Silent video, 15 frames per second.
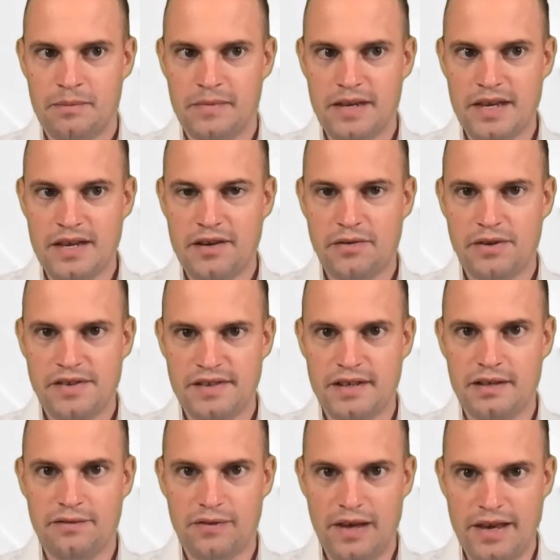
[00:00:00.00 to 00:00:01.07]
increase in
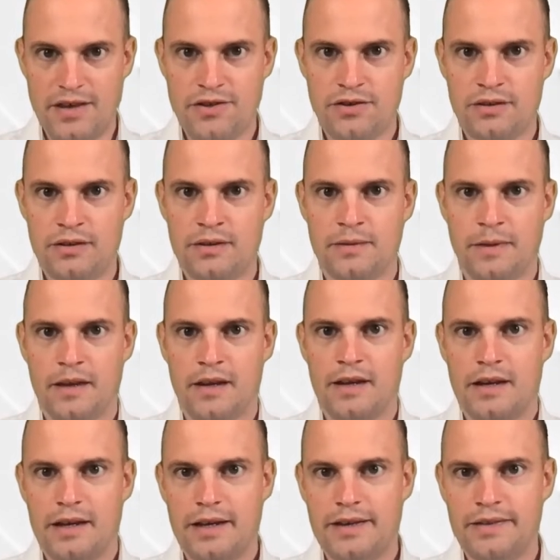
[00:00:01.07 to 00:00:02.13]
inflation.
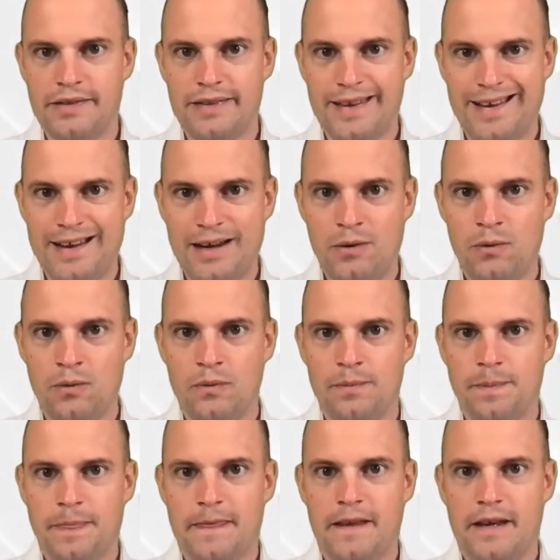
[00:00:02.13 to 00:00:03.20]
And now
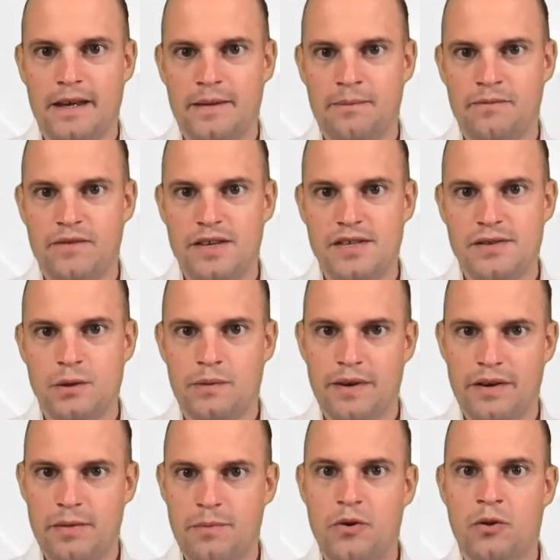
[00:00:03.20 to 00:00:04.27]
we saw
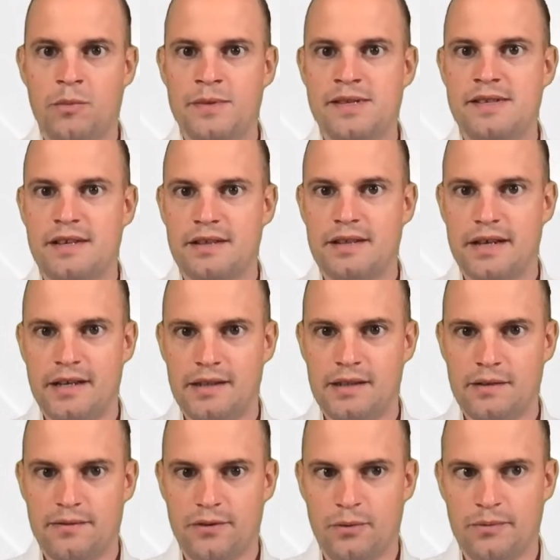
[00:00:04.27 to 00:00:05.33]
very promising
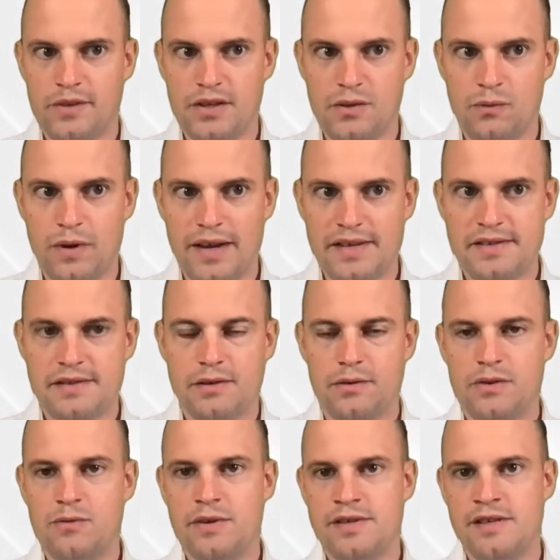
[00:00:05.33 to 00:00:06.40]
data from the US. So
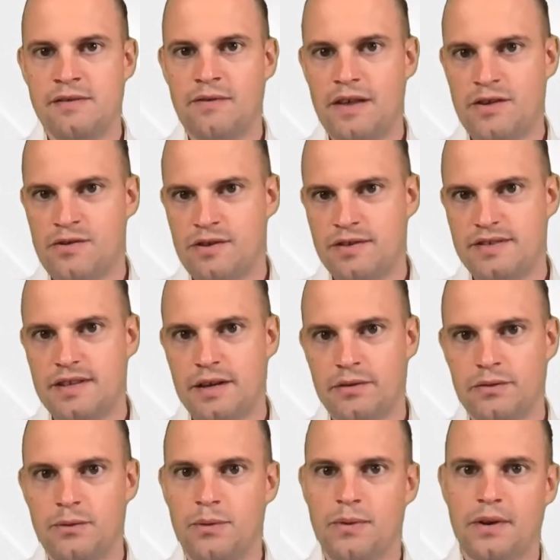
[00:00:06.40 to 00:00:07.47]
US inflation is
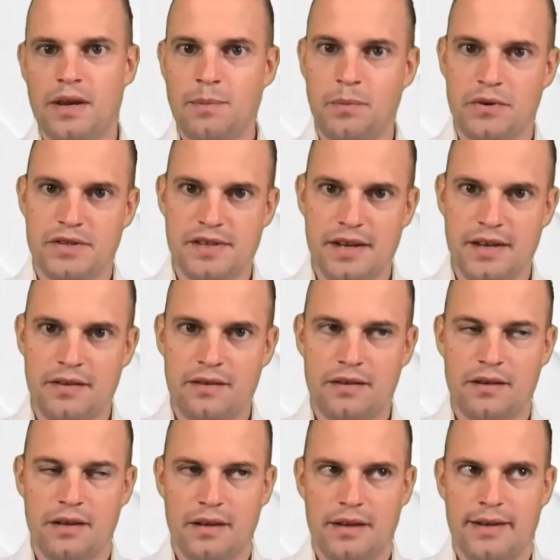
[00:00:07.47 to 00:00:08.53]
down to 3%.
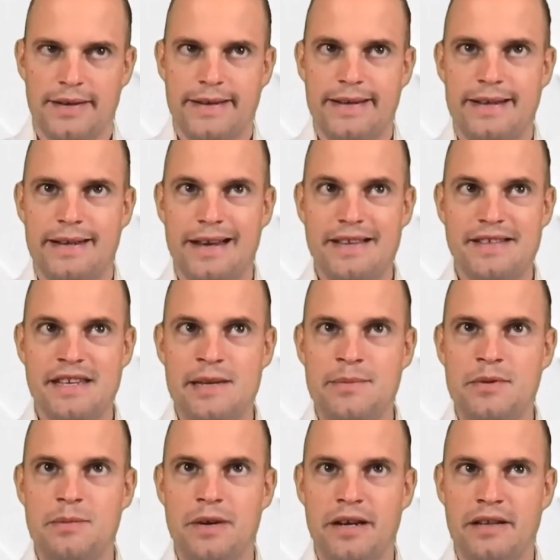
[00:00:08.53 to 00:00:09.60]
Let's
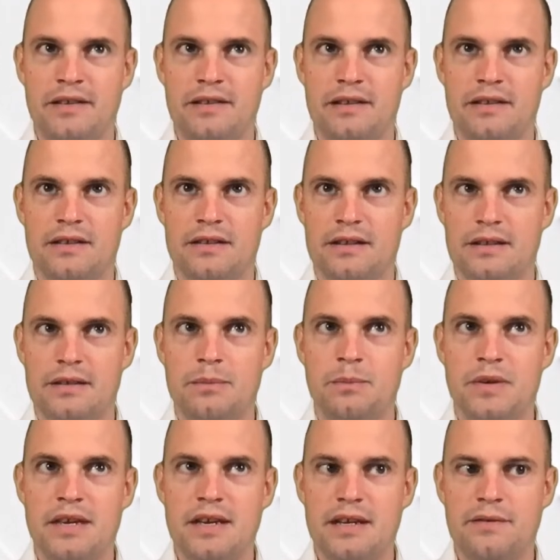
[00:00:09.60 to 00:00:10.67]
keep in mind that the
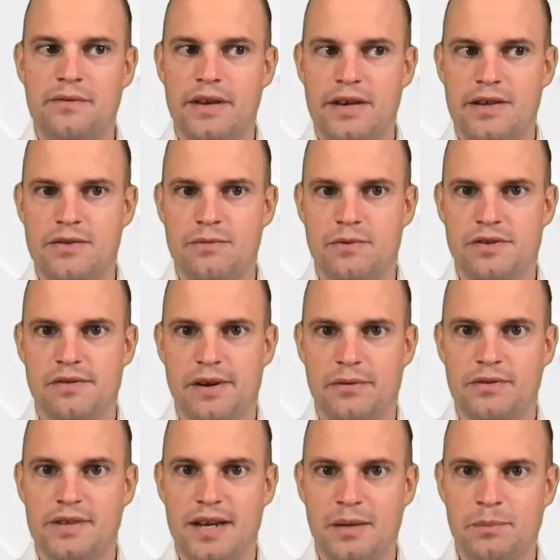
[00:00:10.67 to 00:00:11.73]
peak inflation was
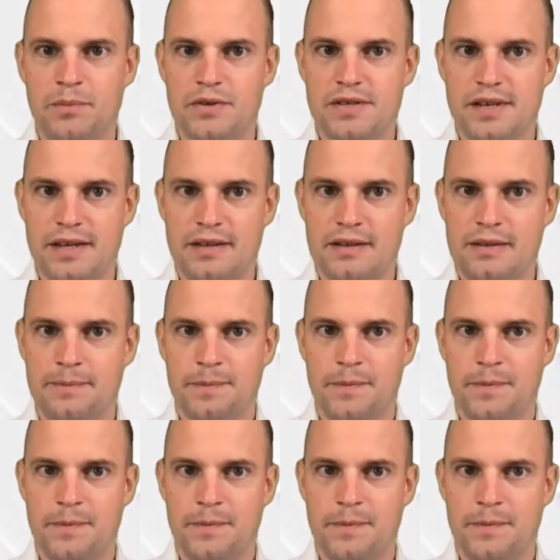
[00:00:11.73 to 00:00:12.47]
around 10%.